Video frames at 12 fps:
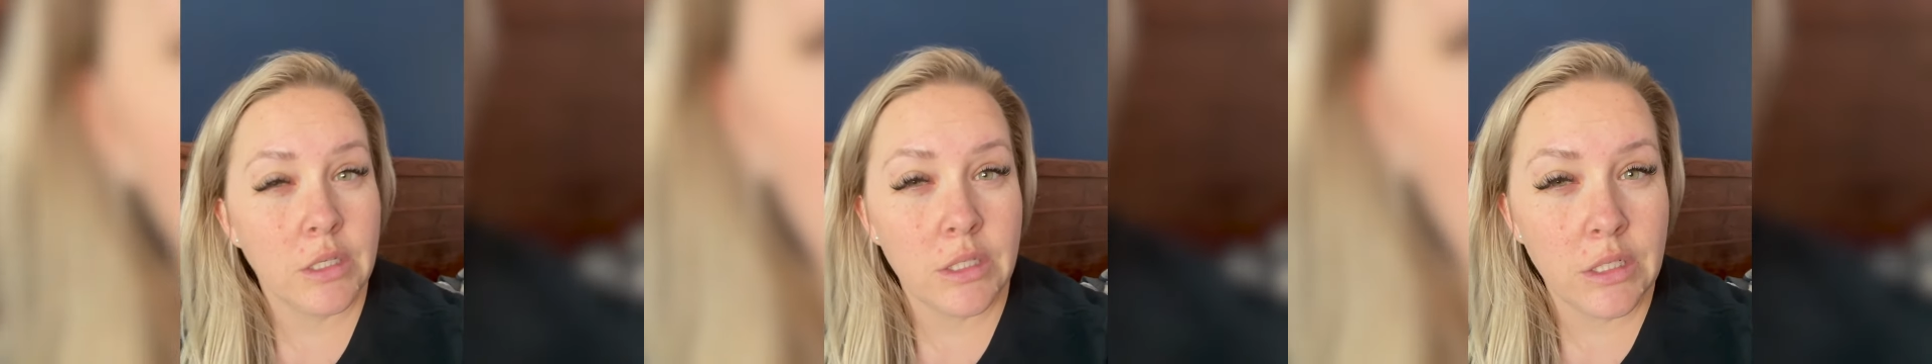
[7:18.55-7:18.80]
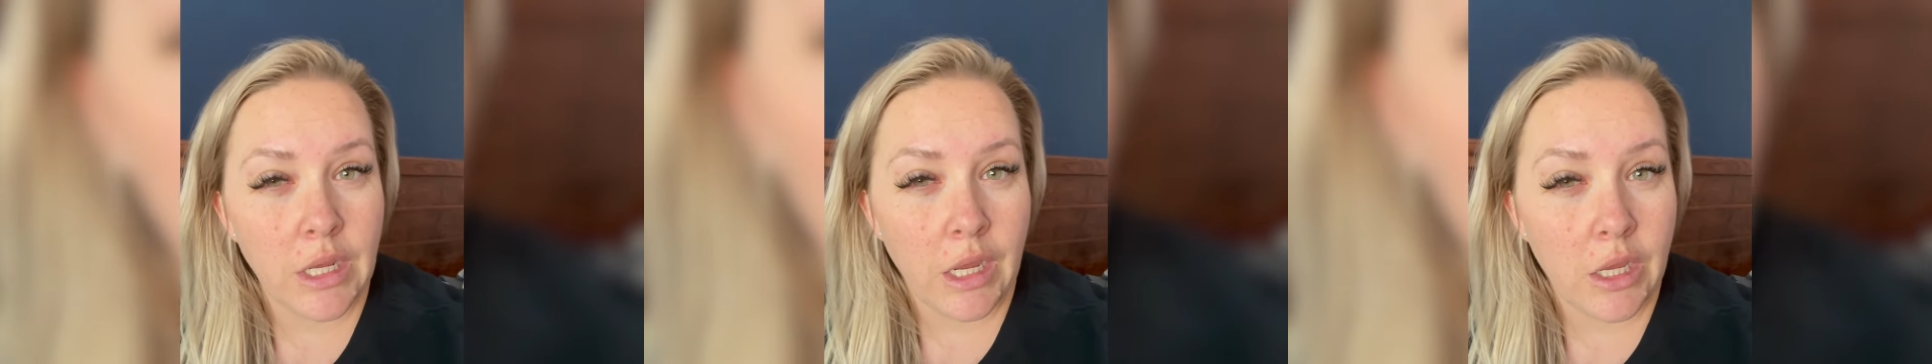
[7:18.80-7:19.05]
of the
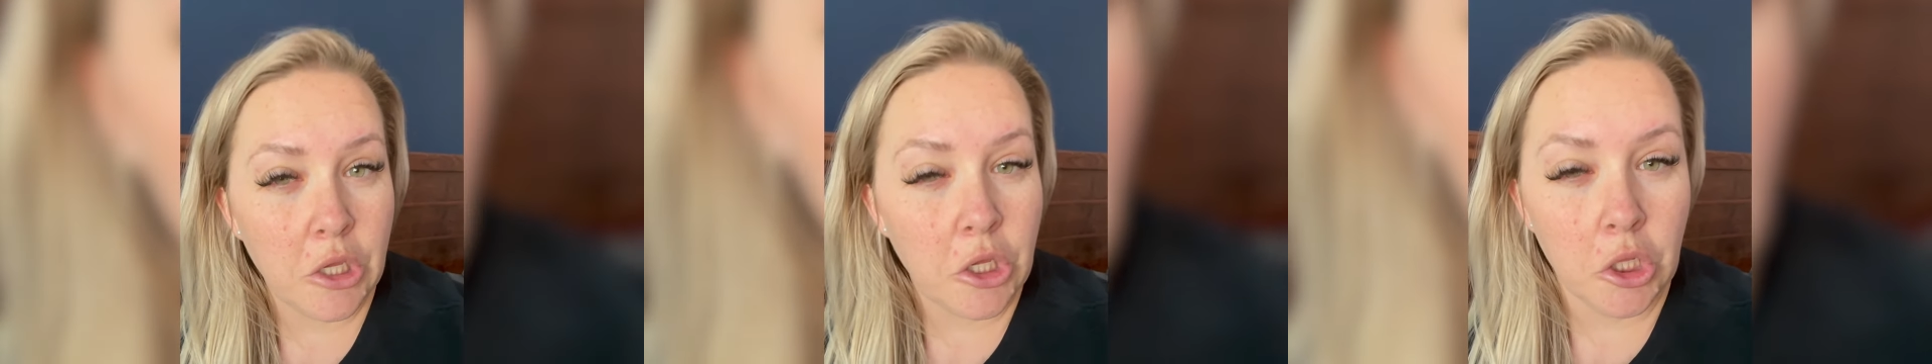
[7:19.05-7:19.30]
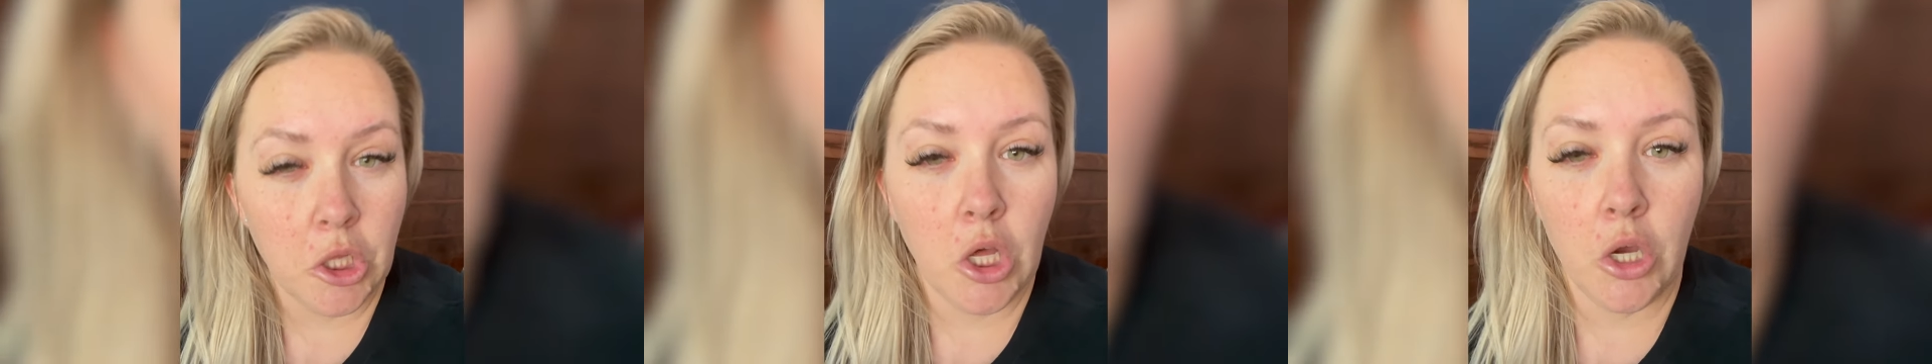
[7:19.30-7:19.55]
day
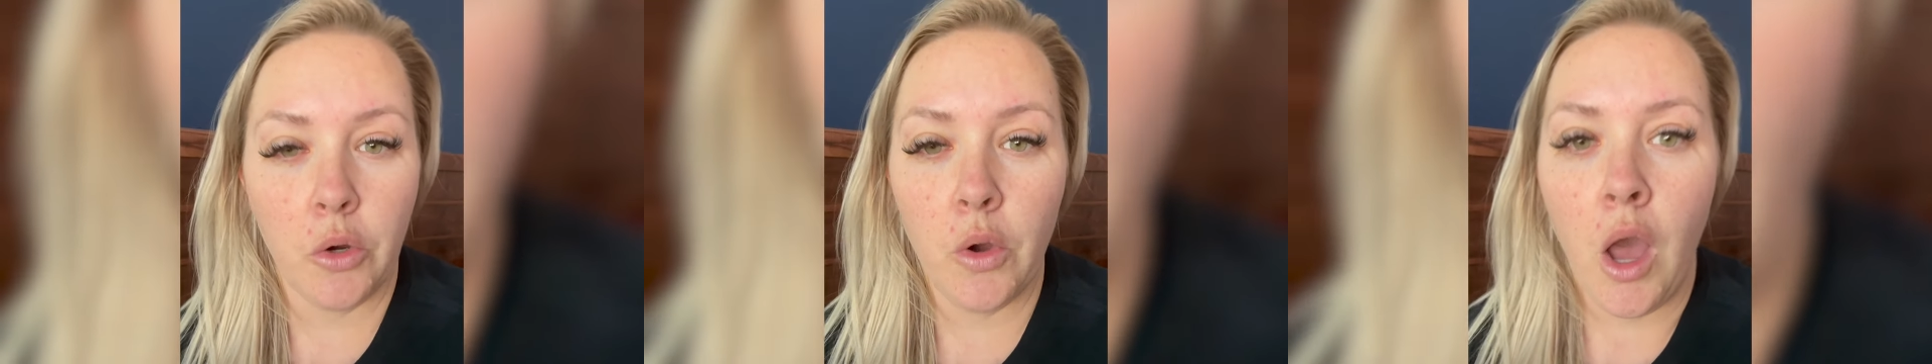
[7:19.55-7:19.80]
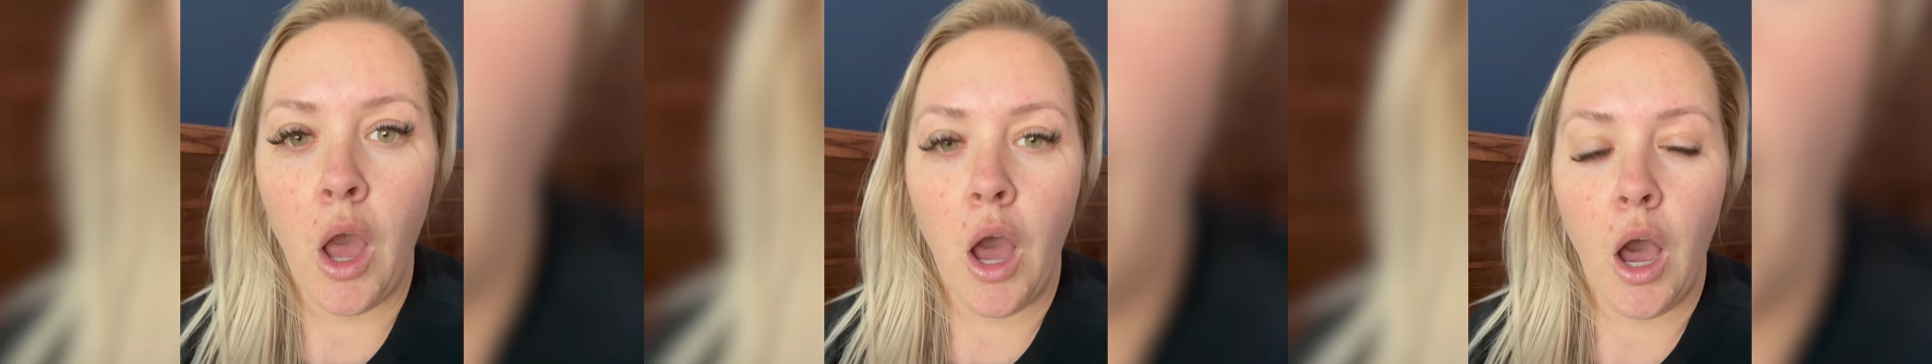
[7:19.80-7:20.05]
glow
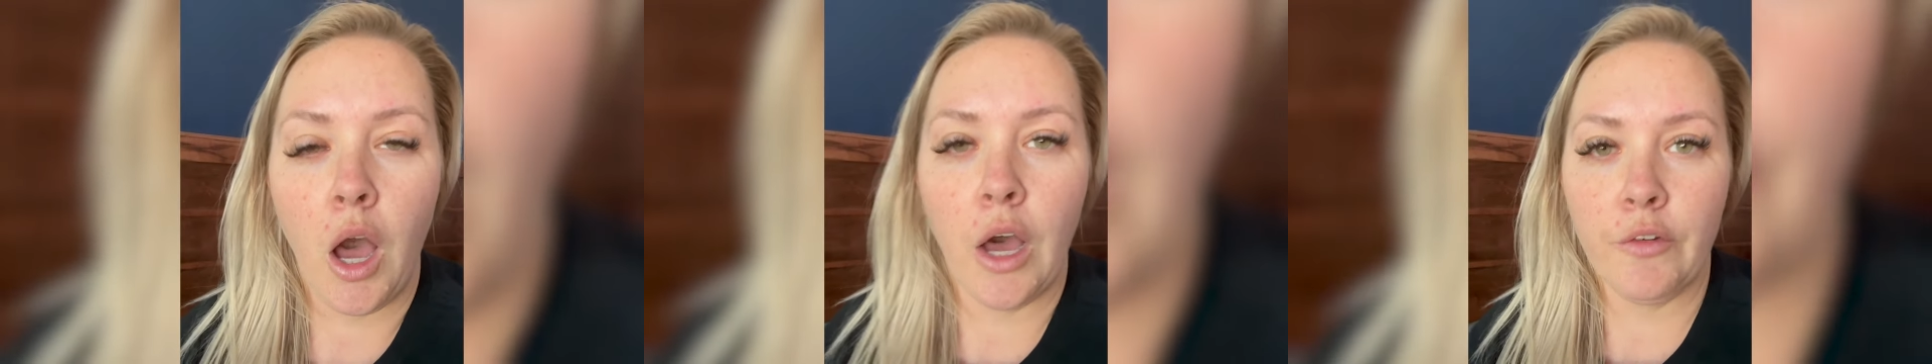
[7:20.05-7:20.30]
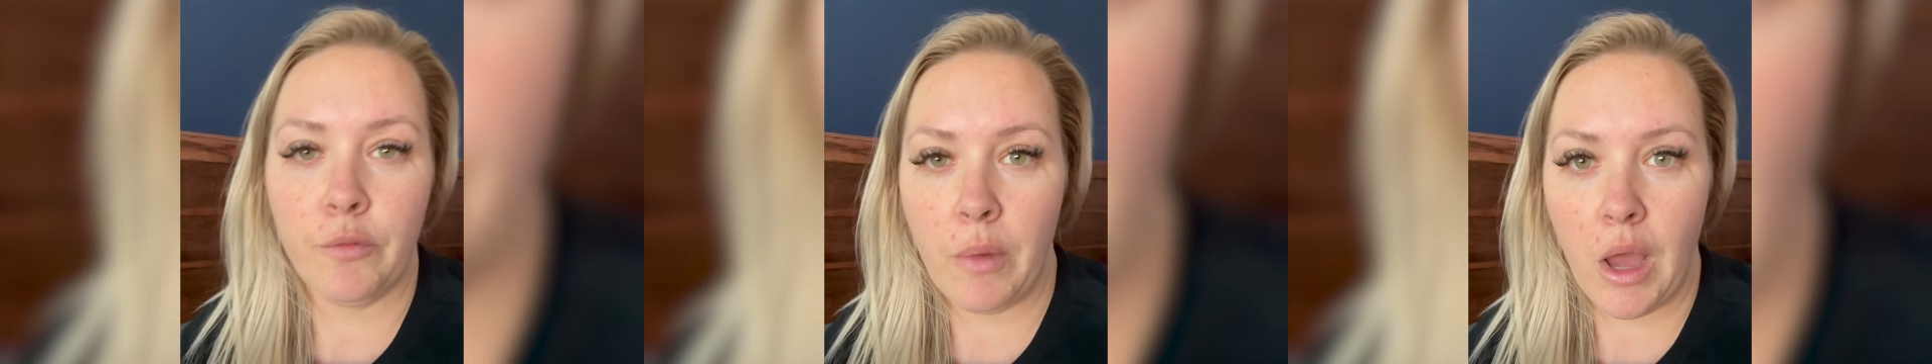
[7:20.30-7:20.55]

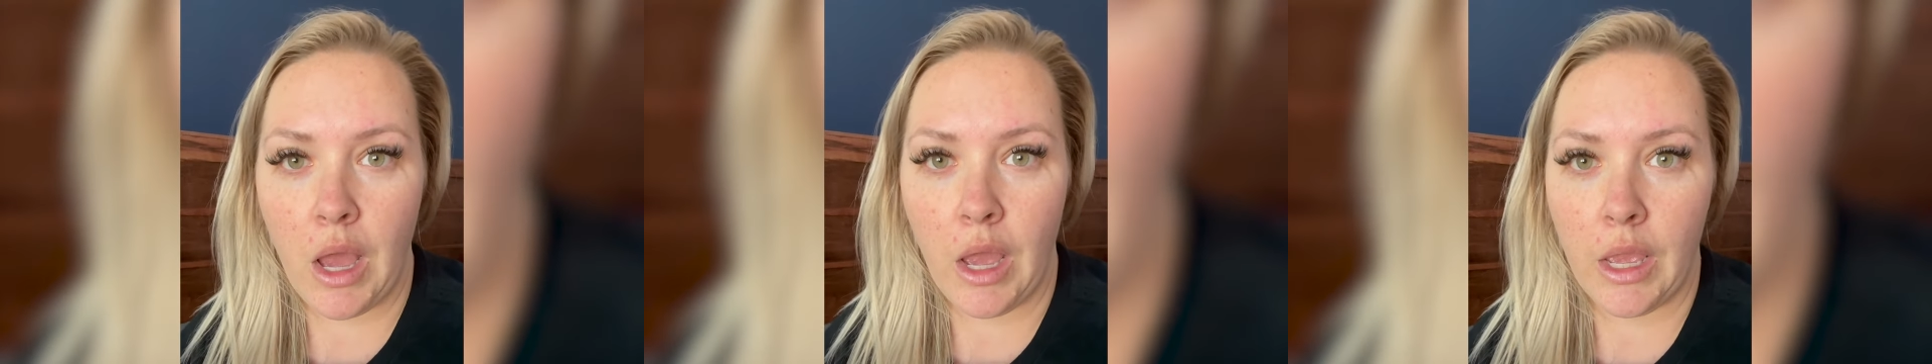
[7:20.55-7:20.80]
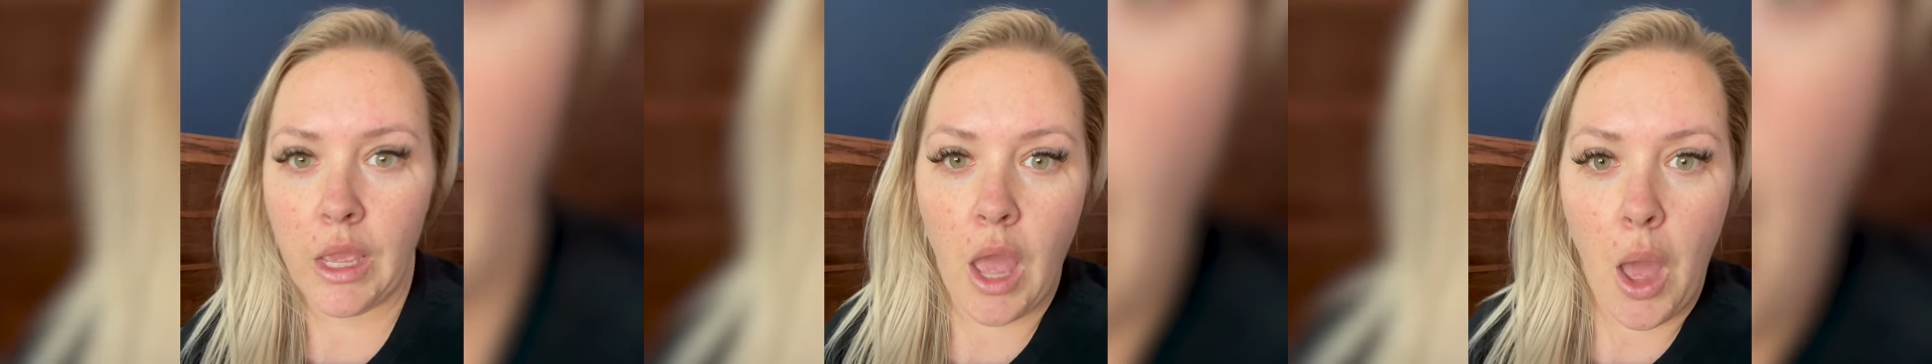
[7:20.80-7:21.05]
of
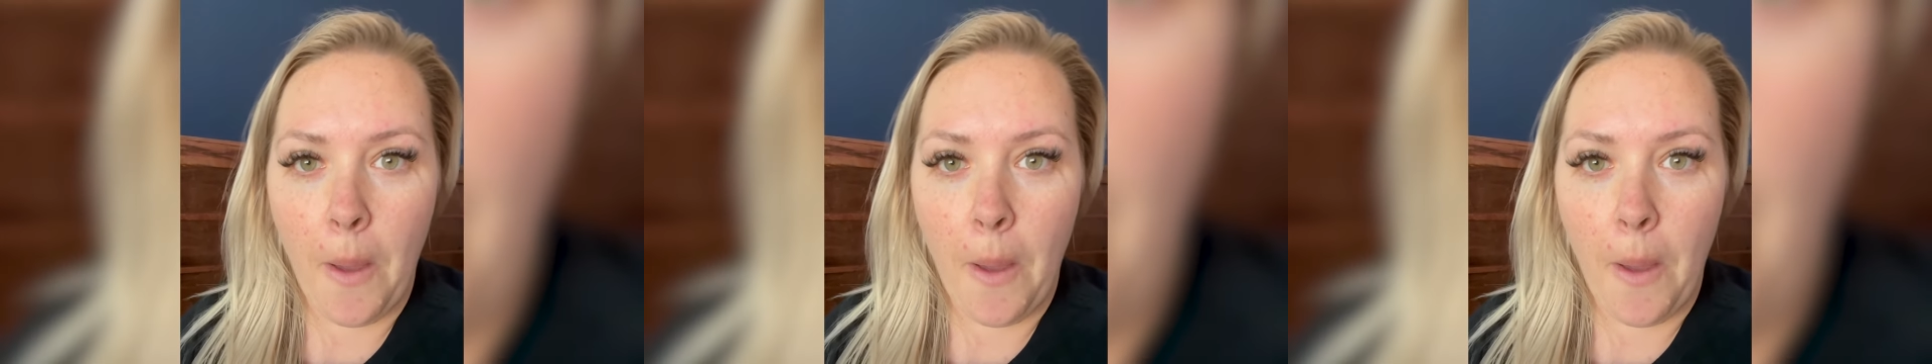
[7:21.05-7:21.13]
my